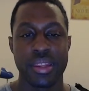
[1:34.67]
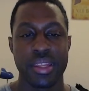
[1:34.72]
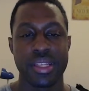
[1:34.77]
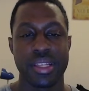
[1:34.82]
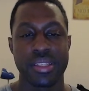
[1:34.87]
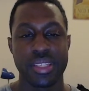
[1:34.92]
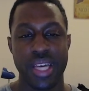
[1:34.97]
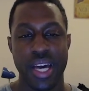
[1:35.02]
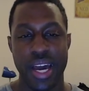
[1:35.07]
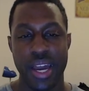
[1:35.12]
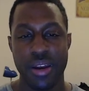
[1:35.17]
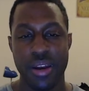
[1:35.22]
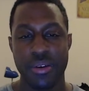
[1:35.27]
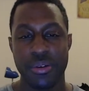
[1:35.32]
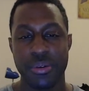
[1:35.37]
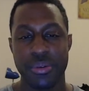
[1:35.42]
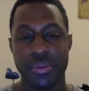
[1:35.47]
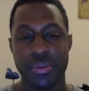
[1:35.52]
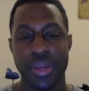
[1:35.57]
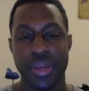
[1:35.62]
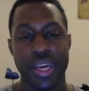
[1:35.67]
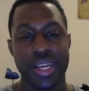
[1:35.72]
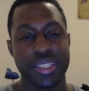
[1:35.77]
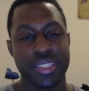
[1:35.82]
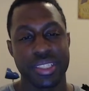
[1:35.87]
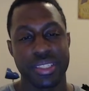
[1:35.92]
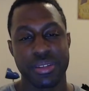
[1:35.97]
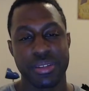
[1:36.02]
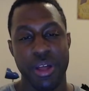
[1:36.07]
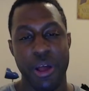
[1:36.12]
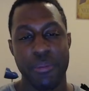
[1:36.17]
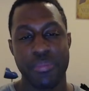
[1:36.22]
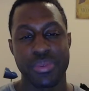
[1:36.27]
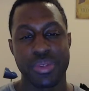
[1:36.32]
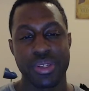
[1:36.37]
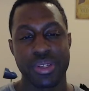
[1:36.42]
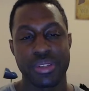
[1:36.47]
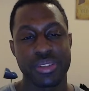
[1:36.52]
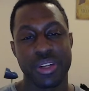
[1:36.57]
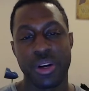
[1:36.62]
The title and
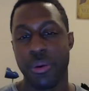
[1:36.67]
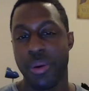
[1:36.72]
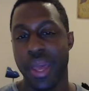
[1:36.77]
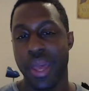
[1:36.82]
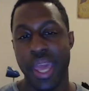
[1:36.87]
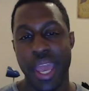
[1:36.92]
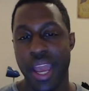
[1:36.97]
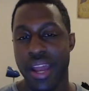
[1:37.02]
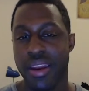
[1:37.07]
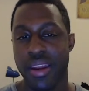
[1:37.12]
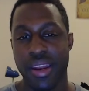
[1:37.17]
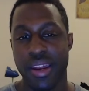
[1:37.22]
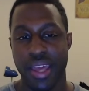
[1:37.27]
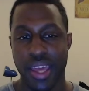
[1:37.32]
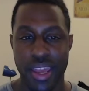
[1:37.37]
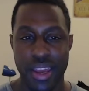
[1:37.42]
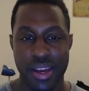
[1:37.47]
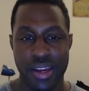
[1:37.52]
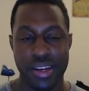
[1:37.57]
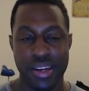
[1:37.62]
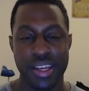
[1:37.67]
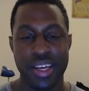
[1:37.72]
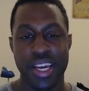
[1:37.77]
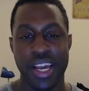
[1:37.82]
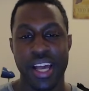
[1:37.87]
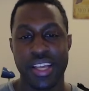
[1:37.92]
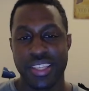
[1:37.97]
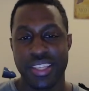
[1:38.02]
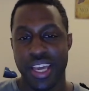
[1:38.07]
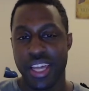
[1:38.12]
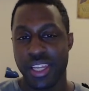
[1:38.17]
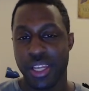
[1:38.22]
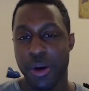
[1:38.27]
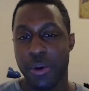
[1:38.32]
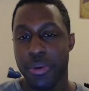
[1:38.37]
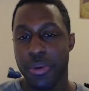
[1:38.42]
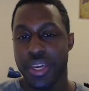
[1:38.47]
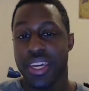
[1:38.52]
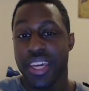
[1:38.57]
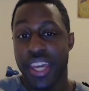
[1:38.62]
synopsis go hand in hand because it
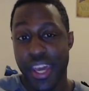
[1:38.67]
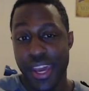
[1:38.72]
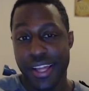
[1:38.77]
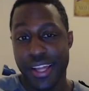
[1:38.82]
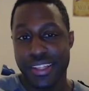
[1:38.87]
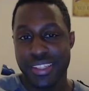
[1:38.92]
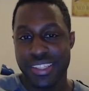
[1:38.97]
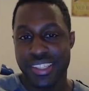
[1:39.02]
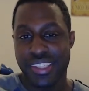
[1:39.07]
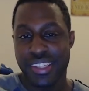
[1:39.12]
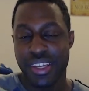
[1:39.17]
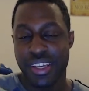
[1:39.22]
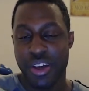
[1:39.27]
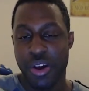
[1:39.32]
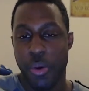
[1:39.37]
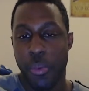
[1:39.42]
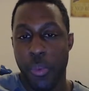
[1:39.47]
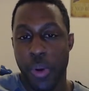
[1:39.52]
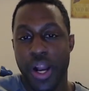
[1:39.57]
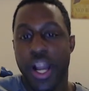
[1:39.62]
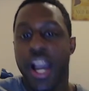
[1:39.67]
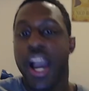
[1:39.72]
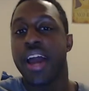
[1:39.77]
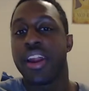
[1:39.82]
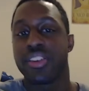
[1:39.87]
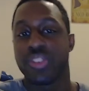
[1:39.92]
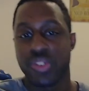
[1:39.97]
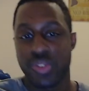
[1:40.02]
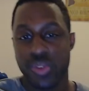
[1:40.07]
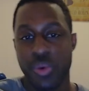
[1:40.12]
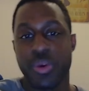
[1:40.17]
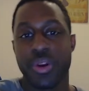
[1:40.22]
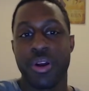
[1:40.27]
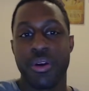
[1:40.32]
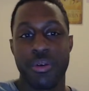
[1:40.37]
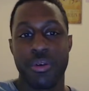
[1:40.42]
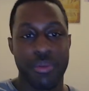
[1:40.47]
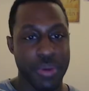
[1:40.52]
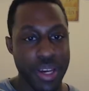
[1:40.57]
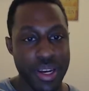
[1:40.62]
low-key hints what kind of story
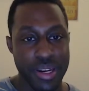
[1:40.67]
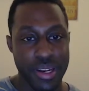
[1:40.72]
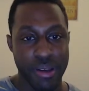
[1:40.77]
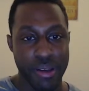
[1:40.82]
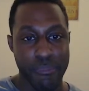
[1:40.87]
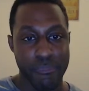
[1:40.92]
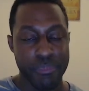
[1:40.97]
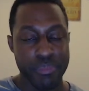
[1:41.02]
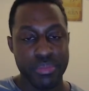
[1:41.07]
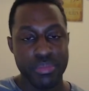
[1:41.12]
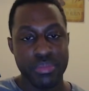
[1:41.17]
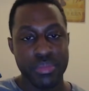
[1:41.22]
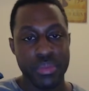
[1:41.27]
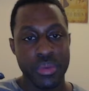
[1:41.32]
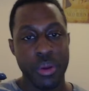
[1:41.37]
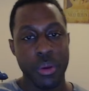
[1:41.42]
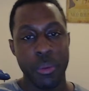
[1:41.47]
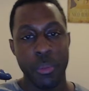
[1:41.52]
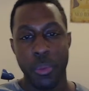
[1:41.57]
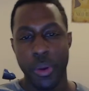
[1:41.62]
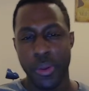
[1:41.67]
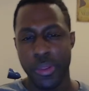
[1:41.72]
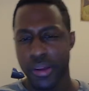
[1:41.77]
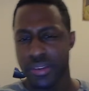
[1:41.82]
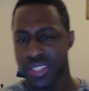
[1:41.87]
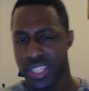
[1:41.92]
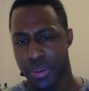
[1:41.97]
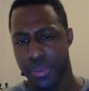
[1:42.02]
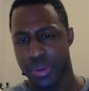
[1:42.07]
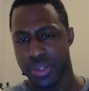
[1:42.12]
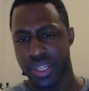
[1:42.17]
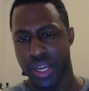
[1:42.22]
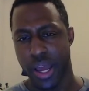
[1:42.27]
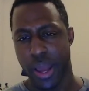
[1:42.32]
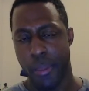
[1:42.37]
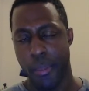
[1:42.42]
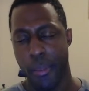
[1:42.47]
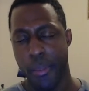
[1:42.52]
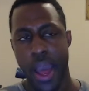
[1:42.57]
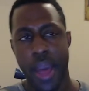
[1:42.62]
you're reading. When you think of
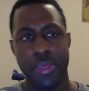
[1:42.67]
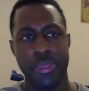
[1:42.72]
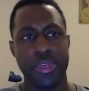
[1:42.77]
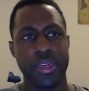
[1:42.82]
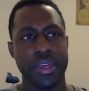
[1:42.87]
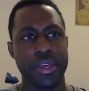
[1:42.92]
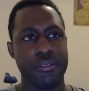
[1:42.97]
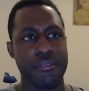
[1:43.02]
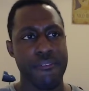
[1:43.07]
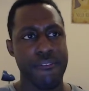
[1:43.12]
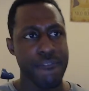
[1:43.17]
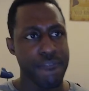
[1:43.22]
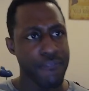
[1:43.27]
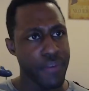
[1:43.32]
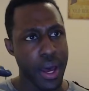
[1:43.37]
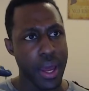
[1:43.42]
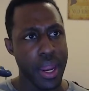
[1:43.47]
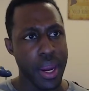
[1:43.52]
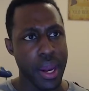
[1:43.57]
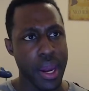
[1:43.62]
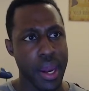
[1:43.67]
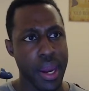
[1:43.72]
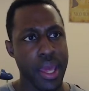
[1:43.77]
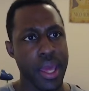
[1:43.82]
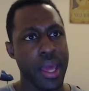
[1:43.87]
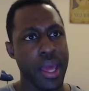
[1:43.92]
summertime, I think of fun.